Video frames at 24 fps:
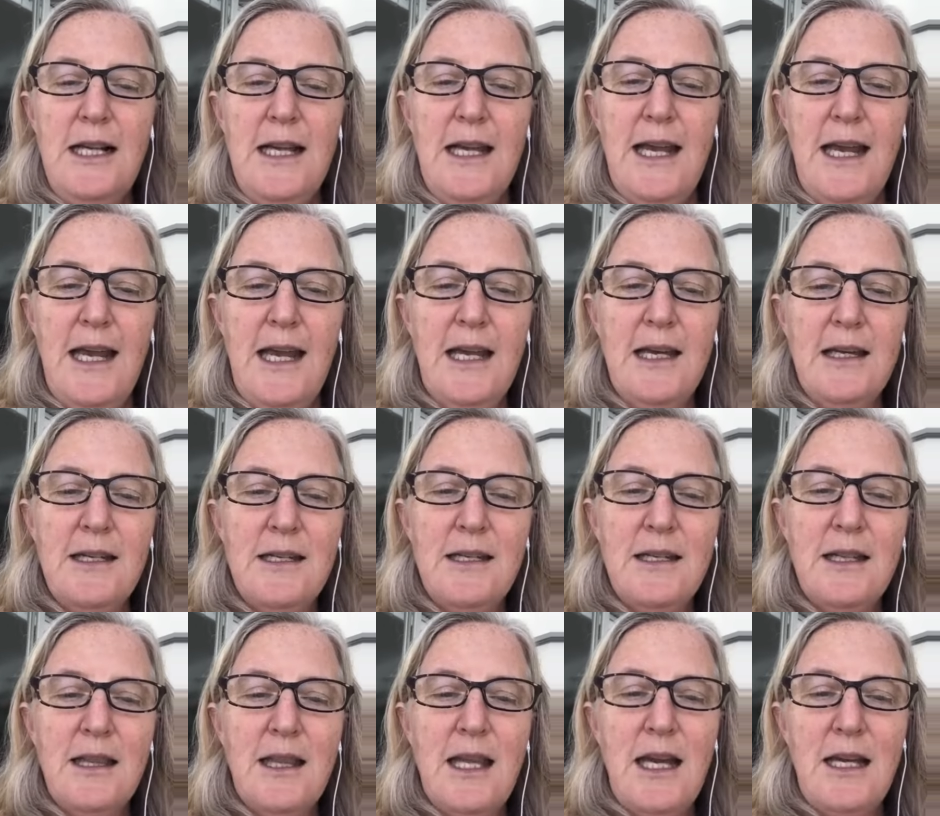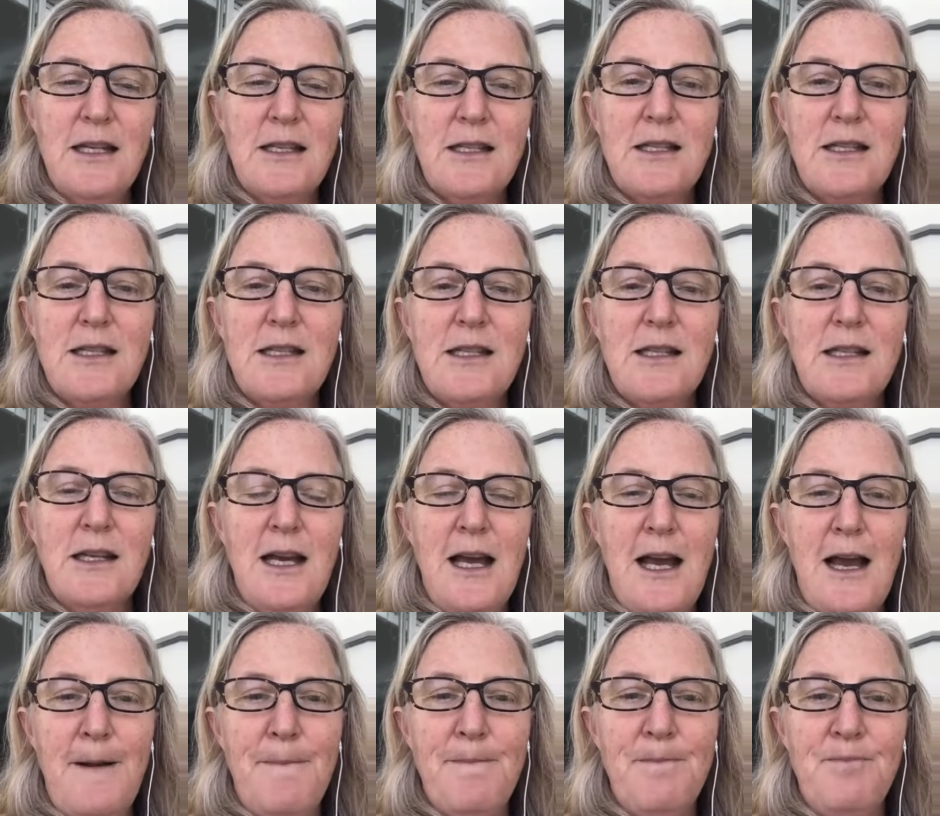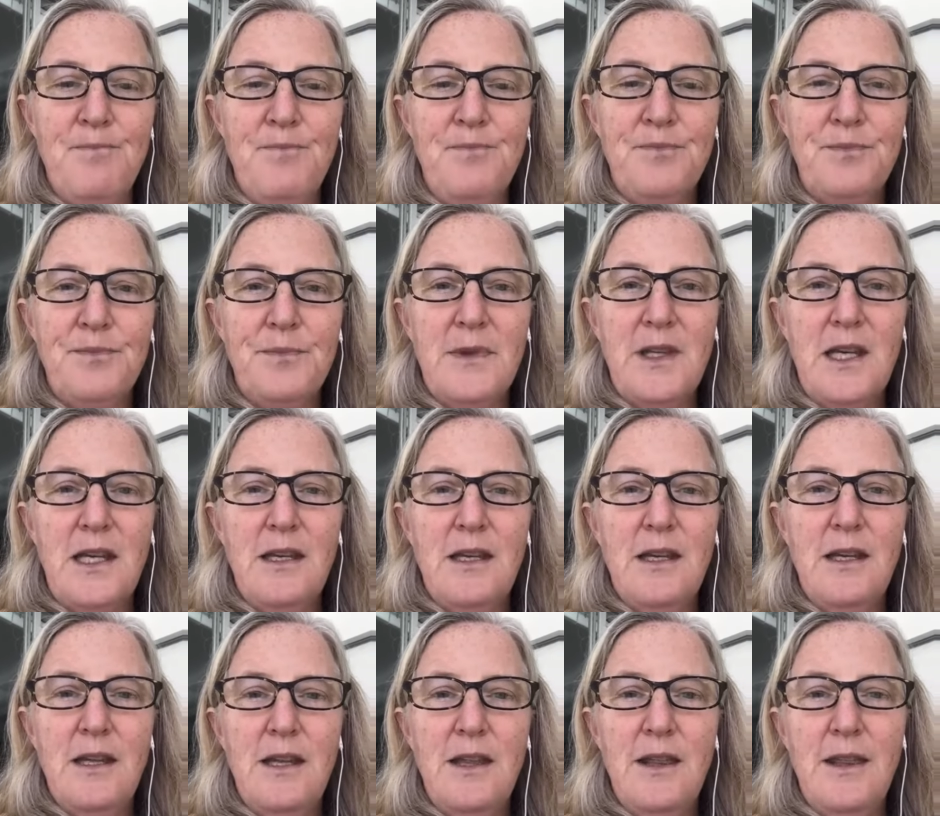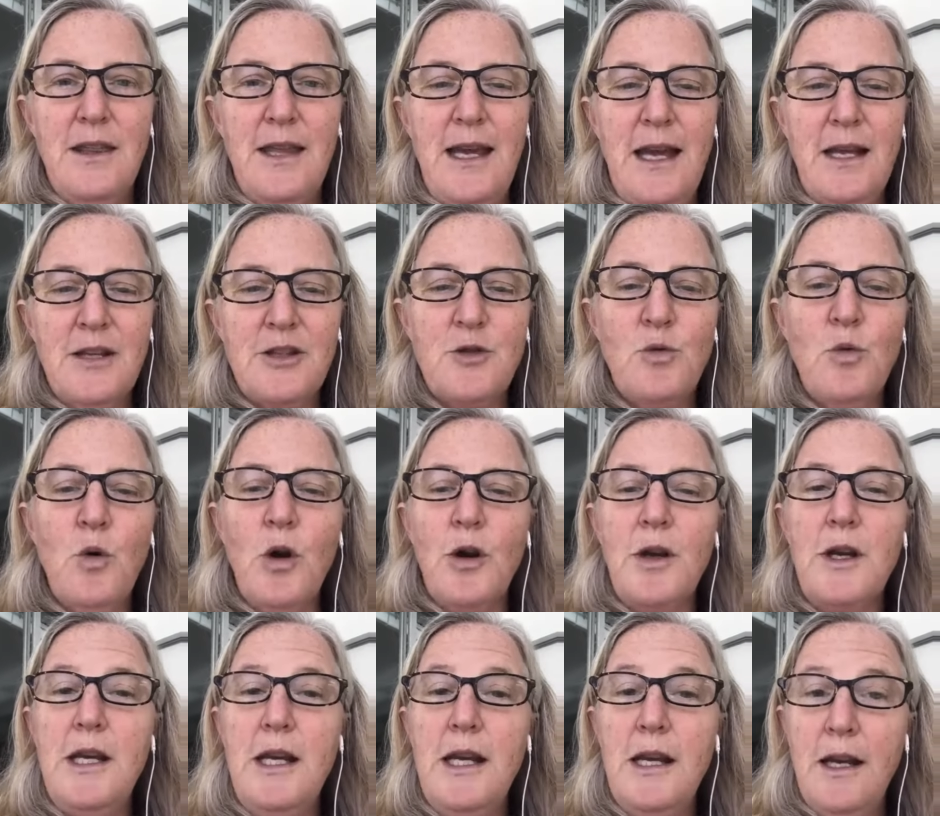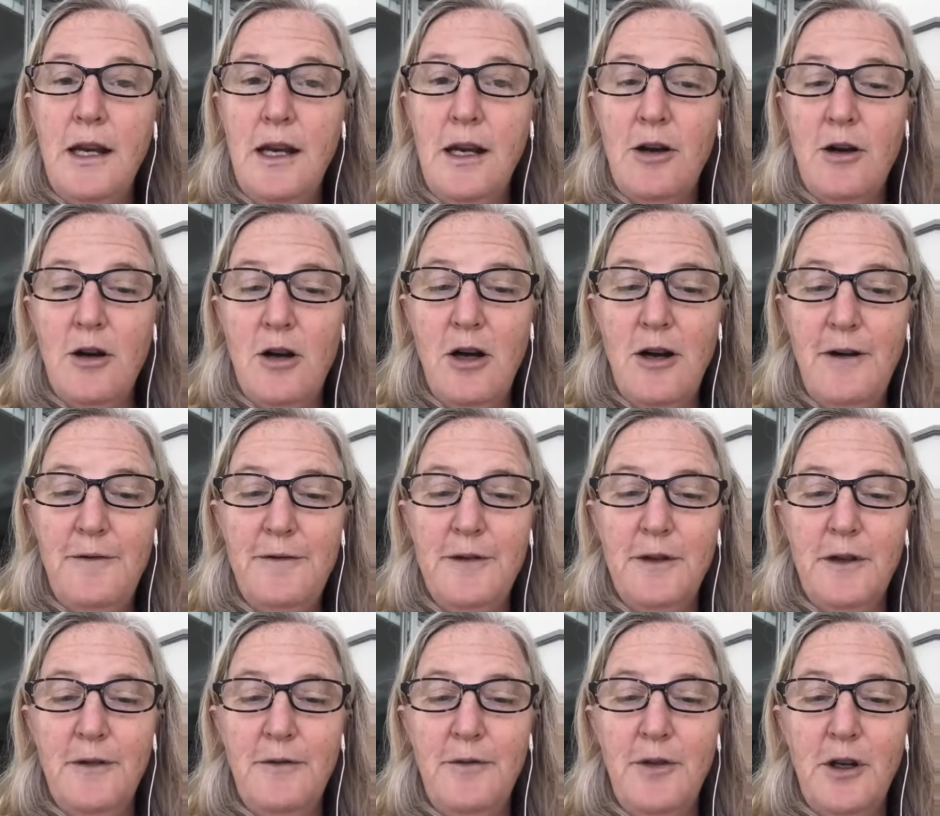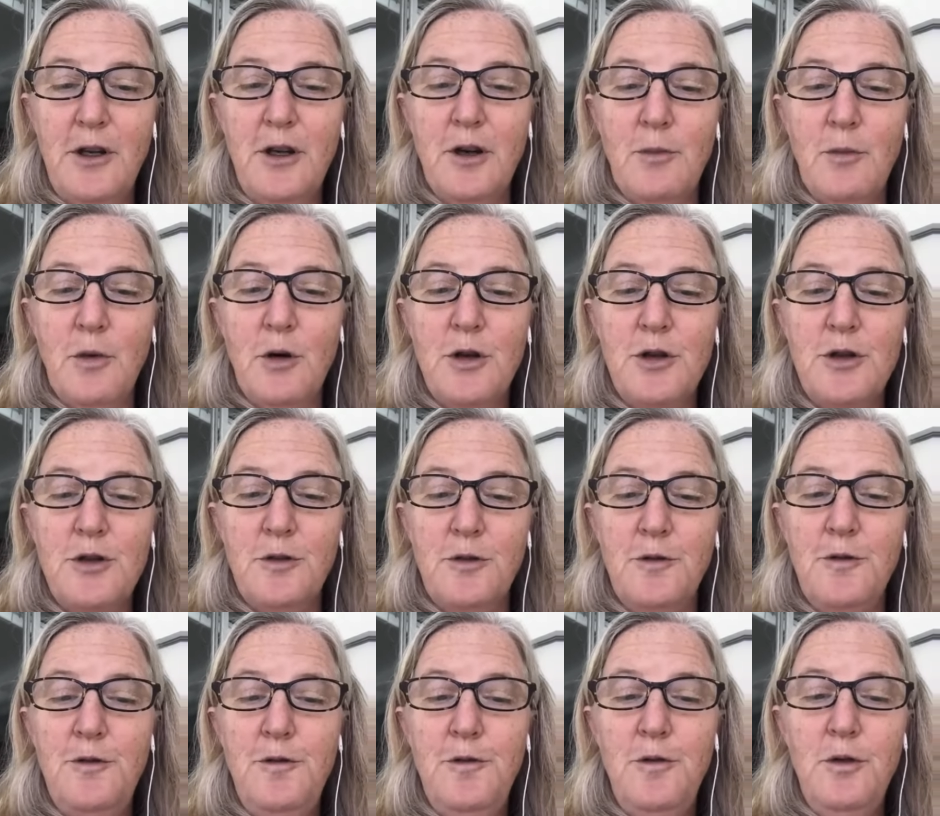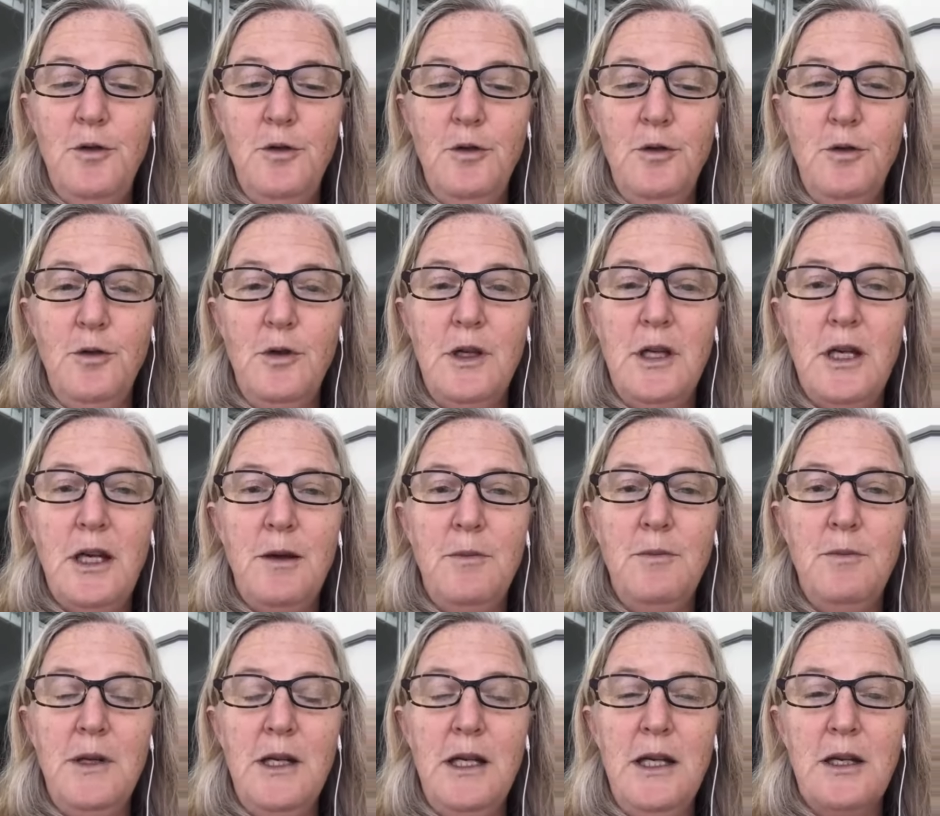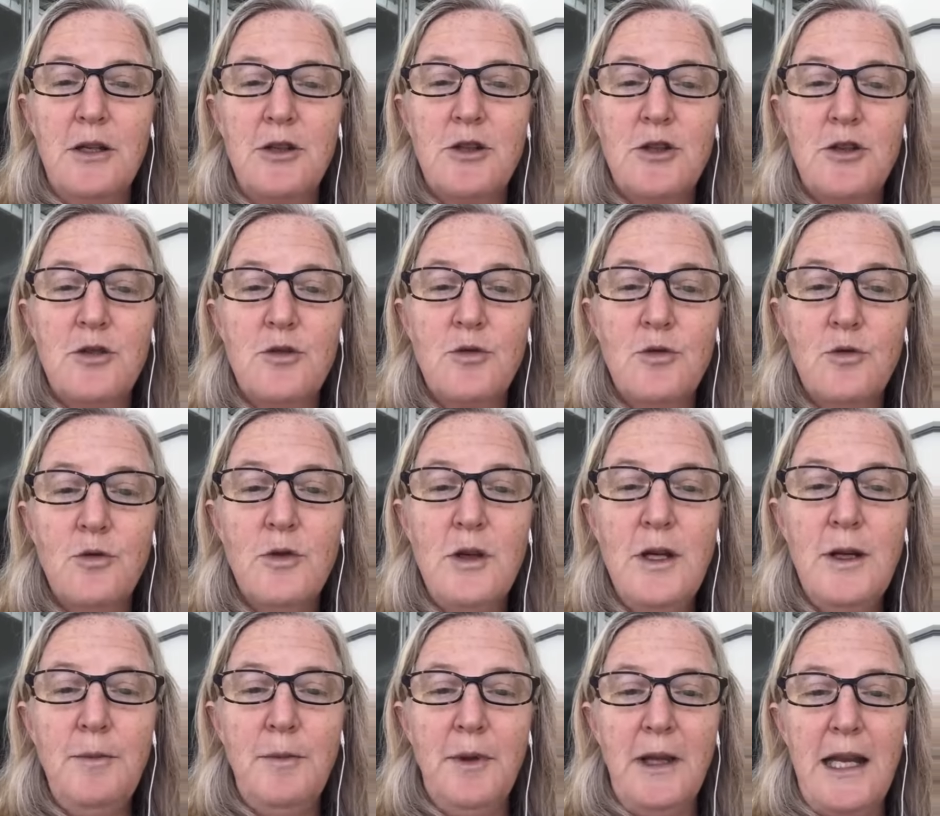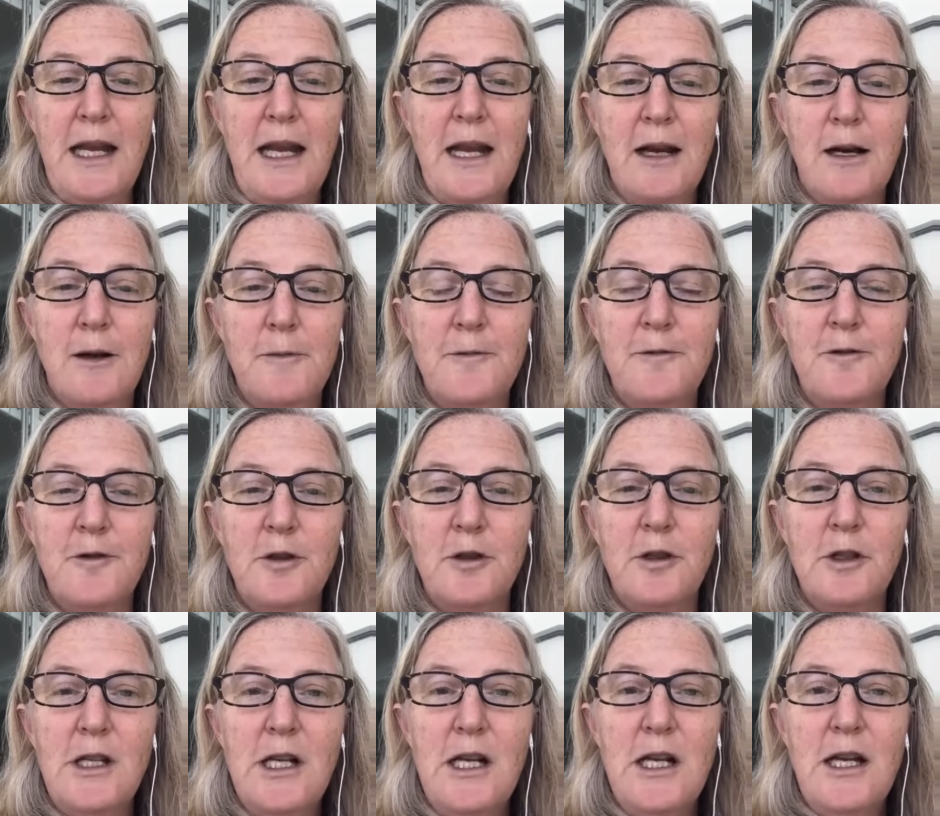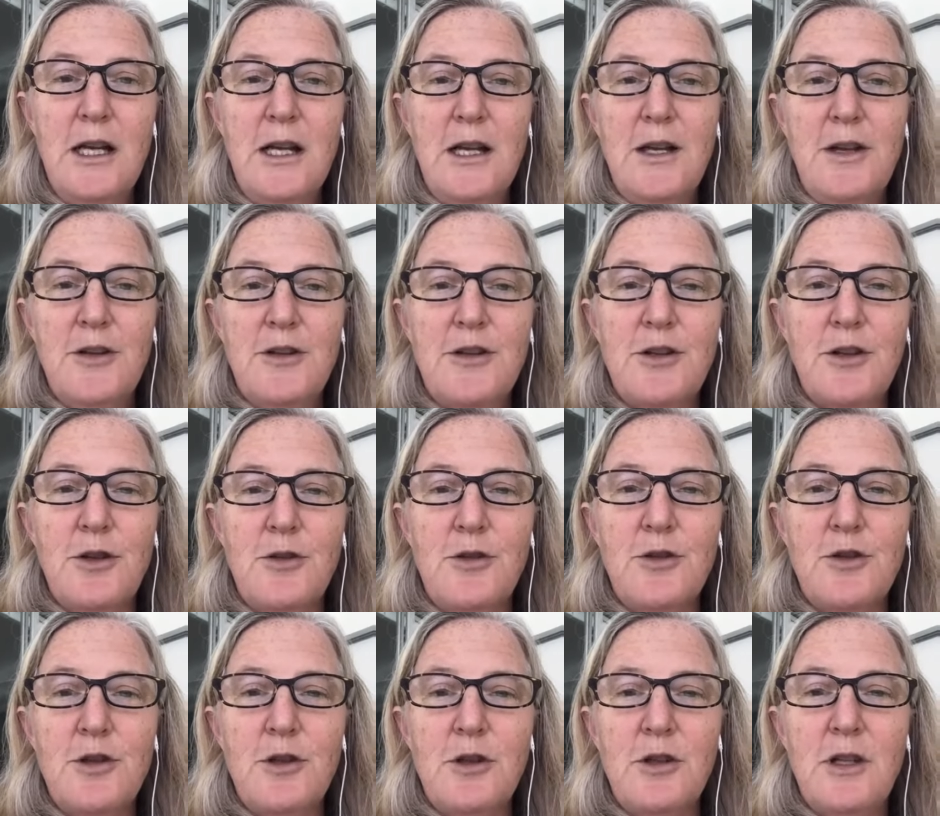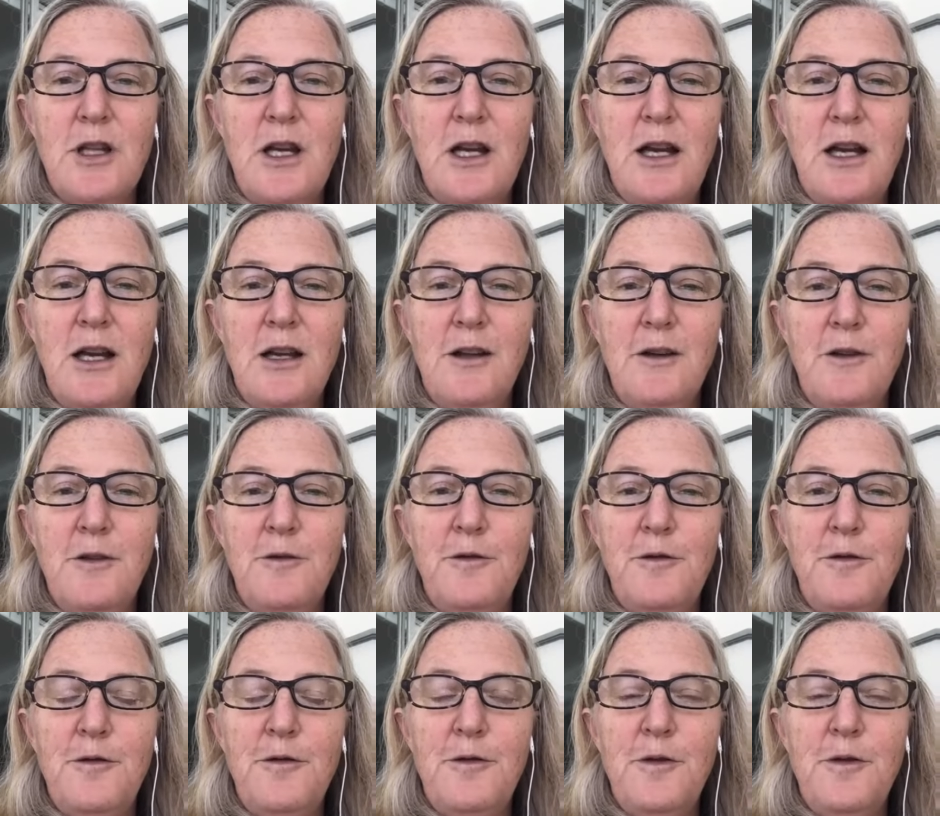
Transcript: And that's where getting off of the commercial food can be extremely helpful. So there's a lot of